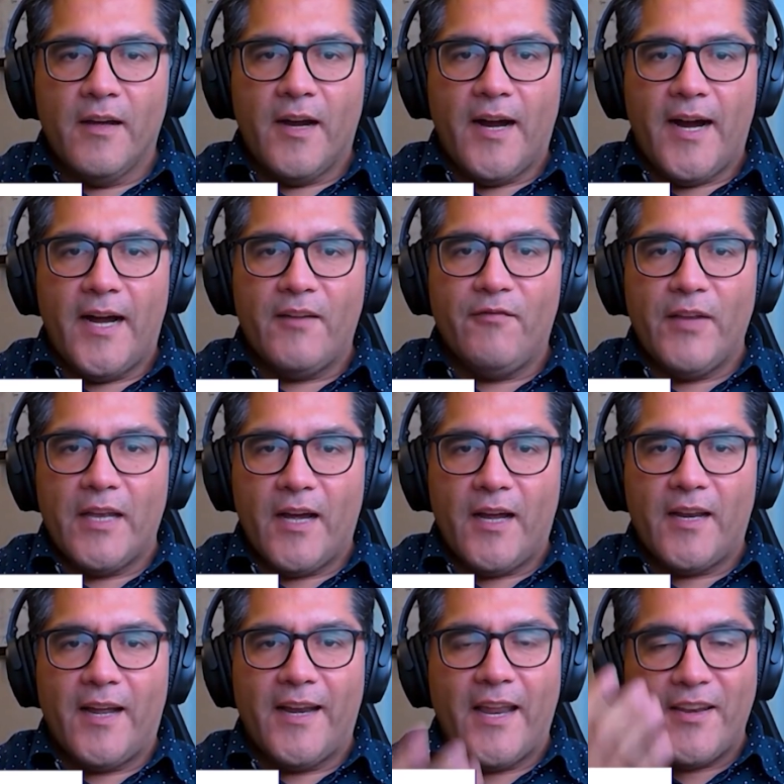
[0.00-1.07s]
and
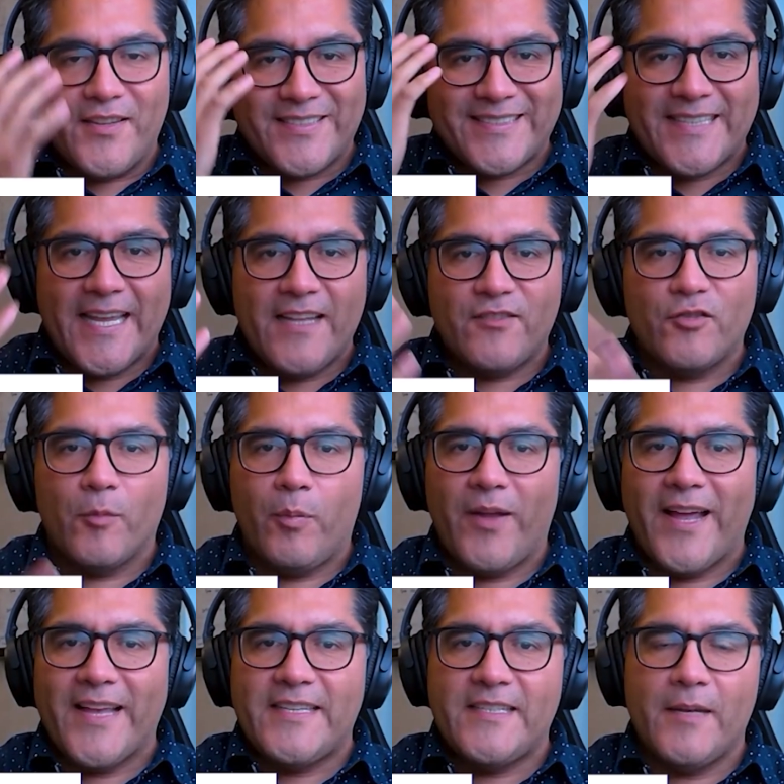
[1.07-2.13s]
understand
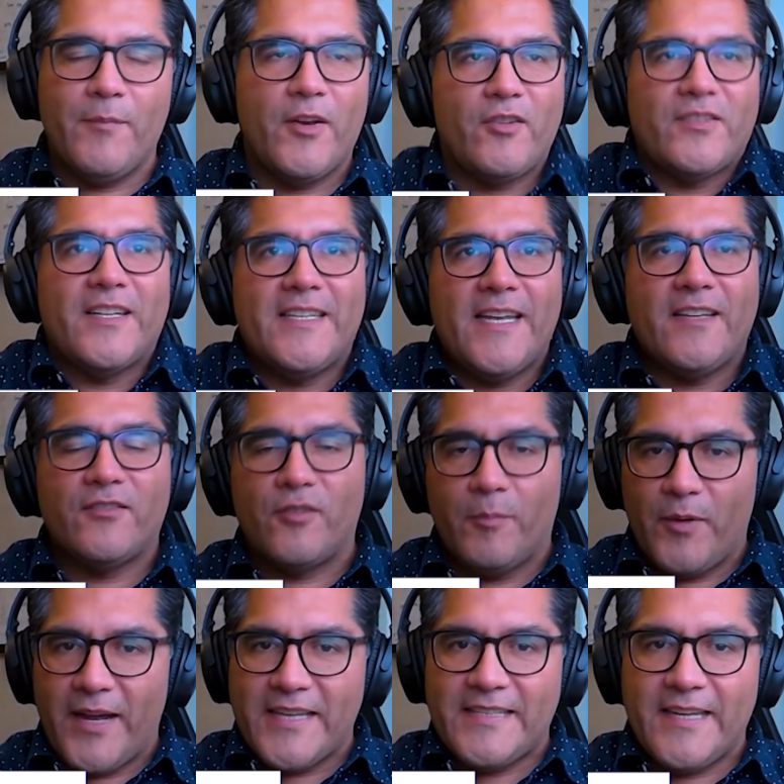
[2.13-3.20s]
supply chain, because at the end,
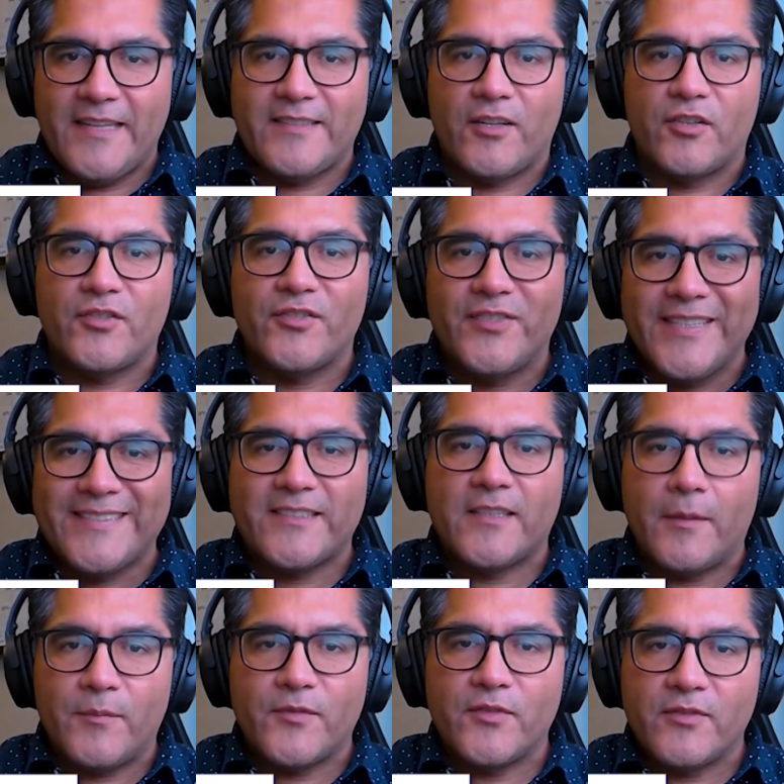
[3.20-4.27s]
supply chains are
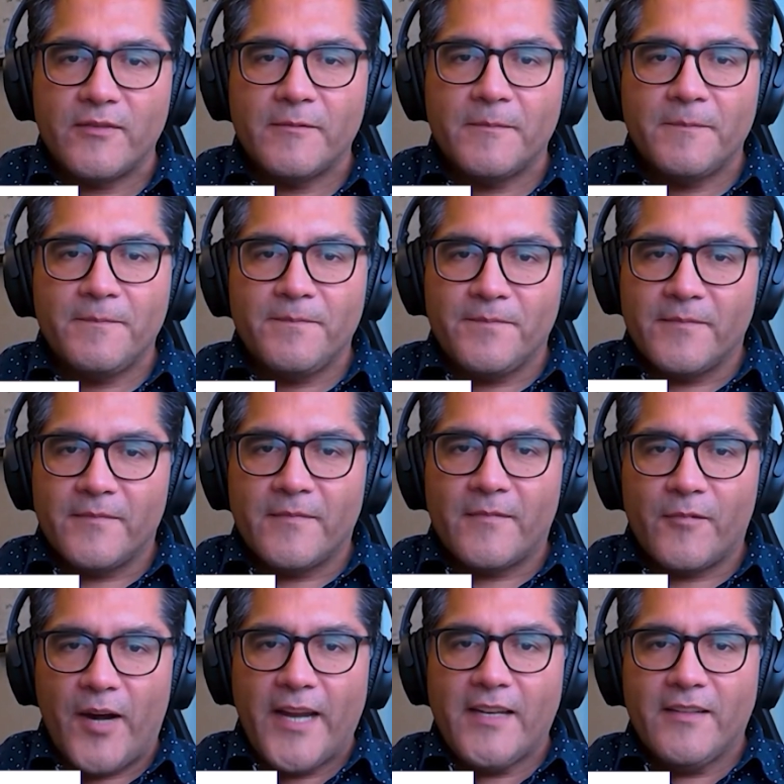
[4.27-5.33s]
systems,
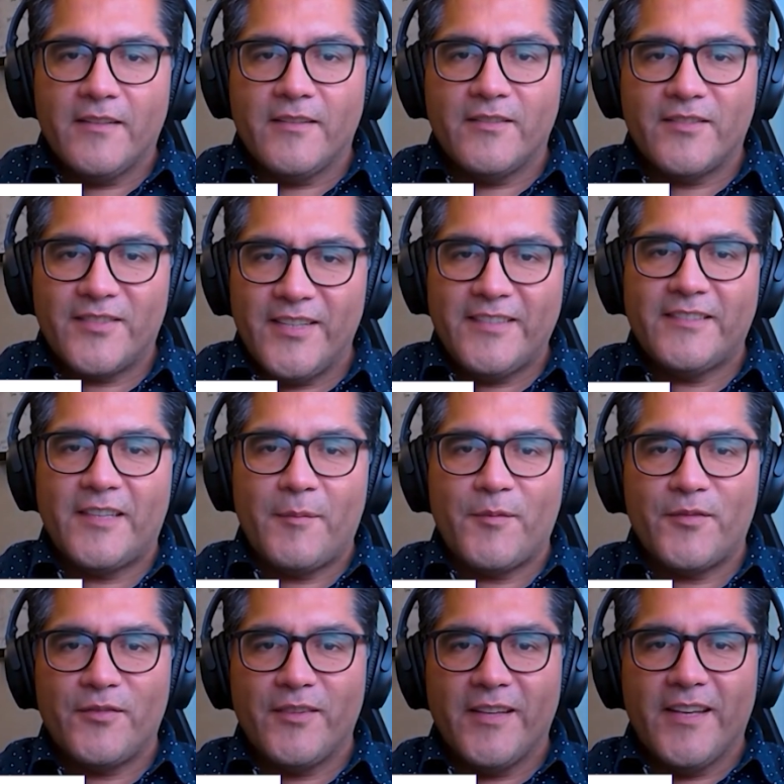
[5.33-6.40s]
right?
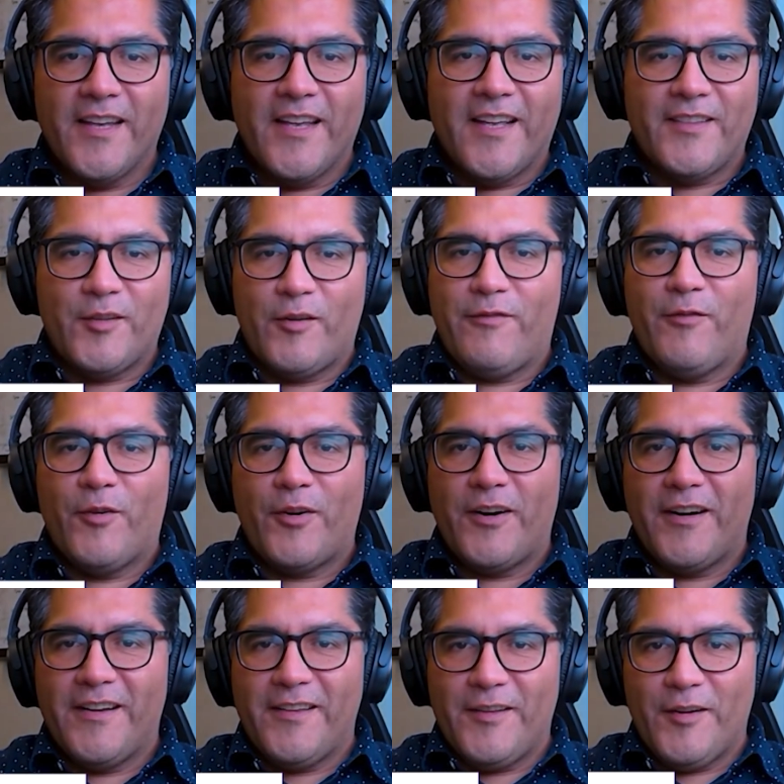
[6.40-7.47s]
Systems.
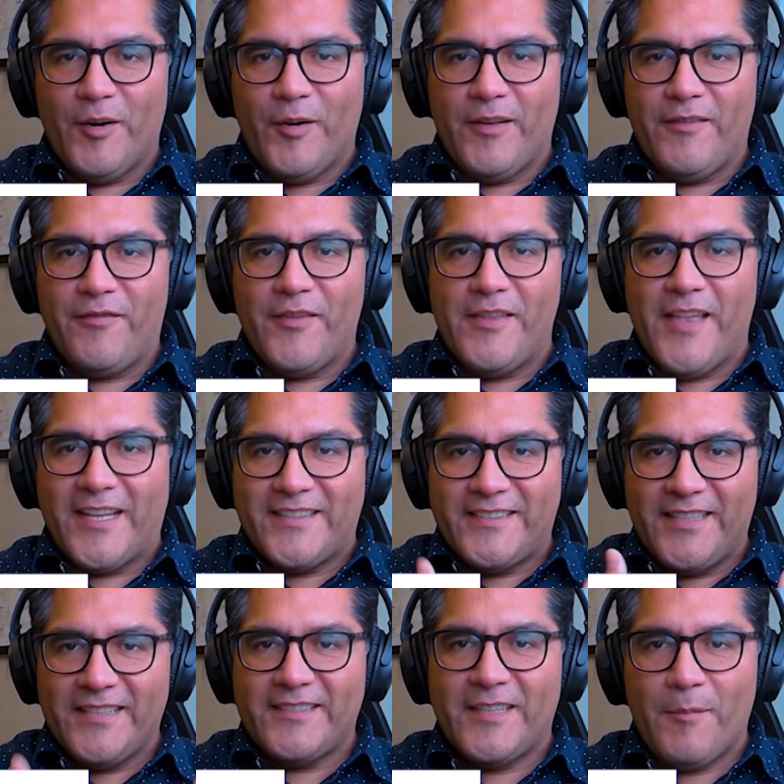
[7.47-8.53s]
Therefore, if that
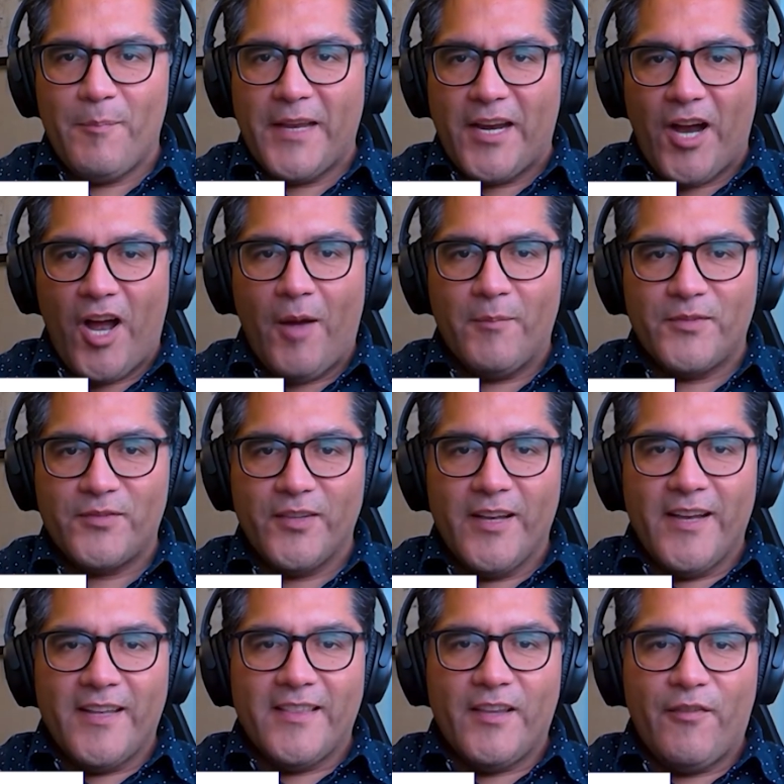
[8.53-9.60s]
system becomes
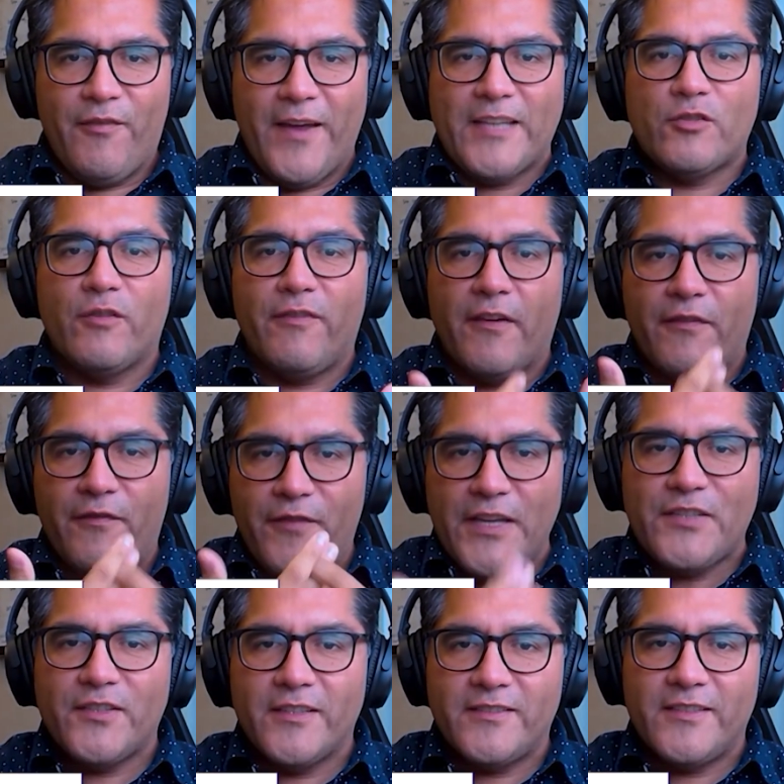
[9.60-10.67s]
the phase of
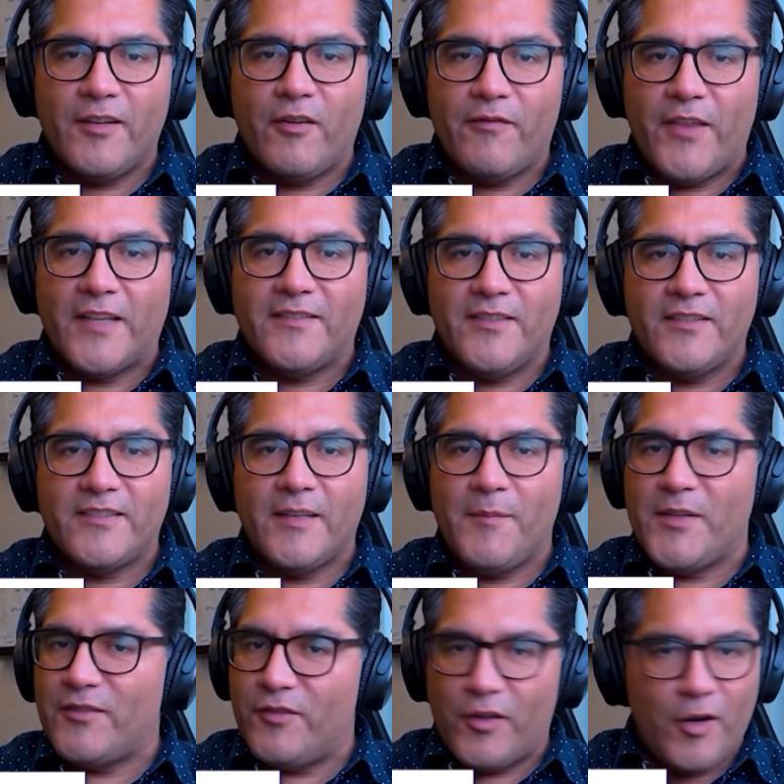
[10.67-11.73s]
efficiency of that system,
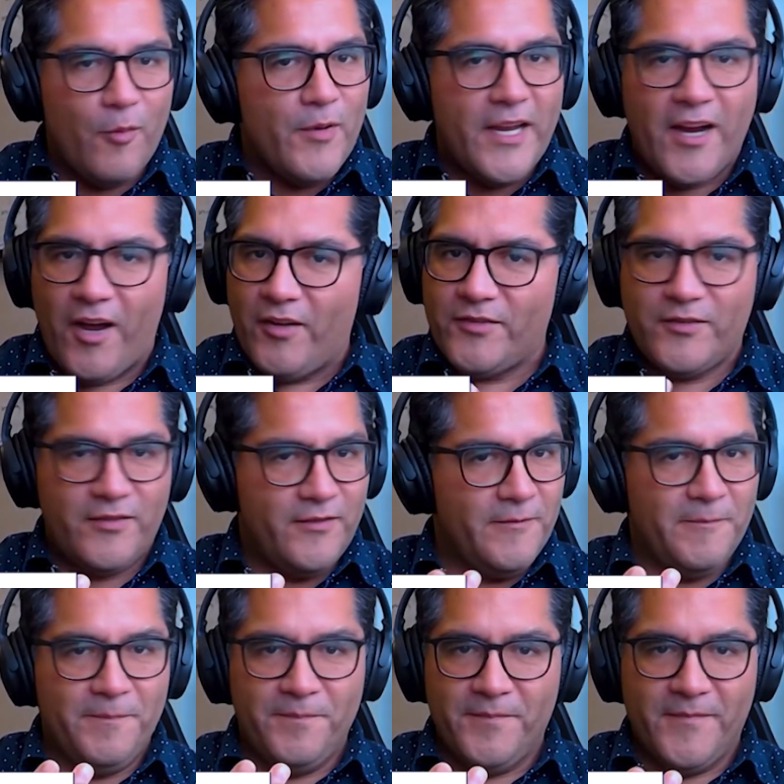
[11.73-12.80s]
is not only cost,
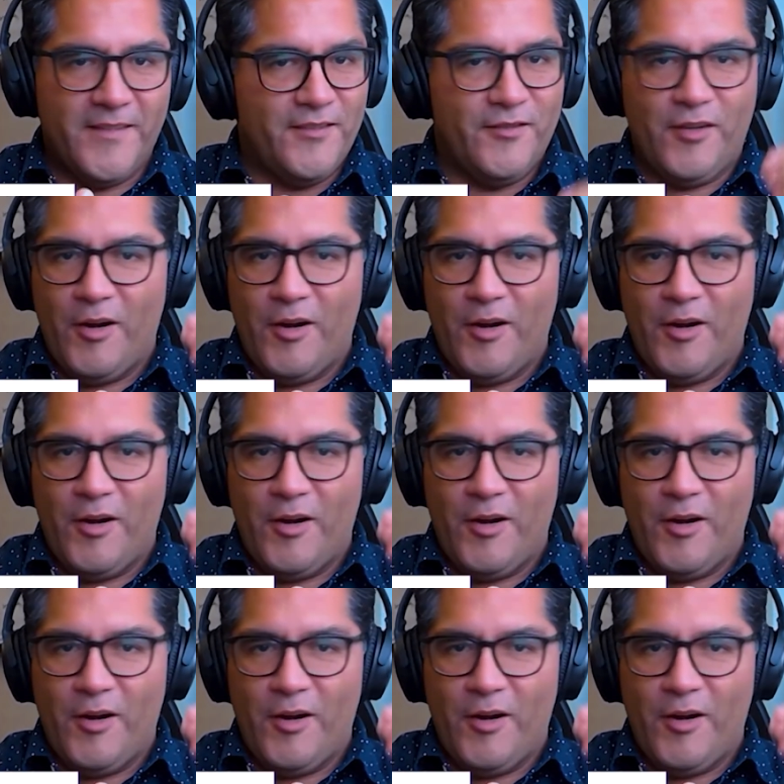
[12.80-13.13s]
it's not